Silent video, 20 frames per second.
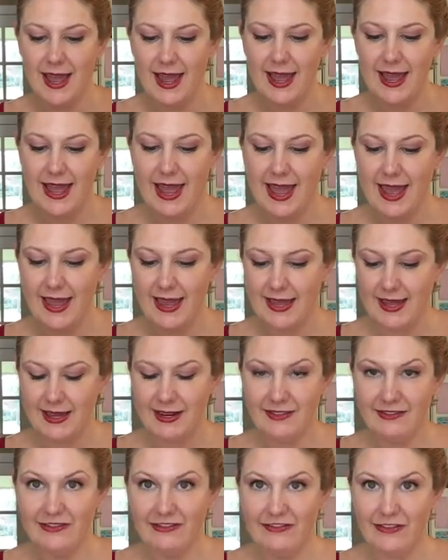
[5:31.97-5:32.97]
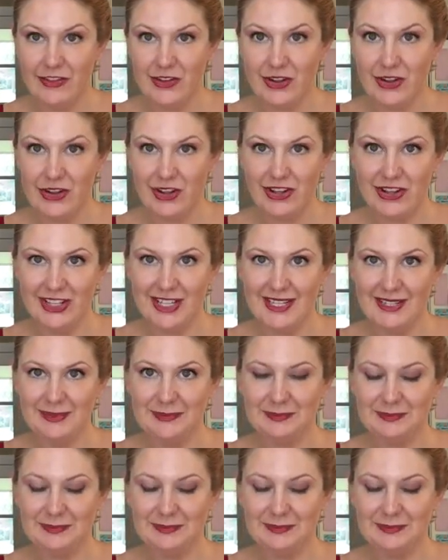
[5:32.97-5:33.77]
a handful,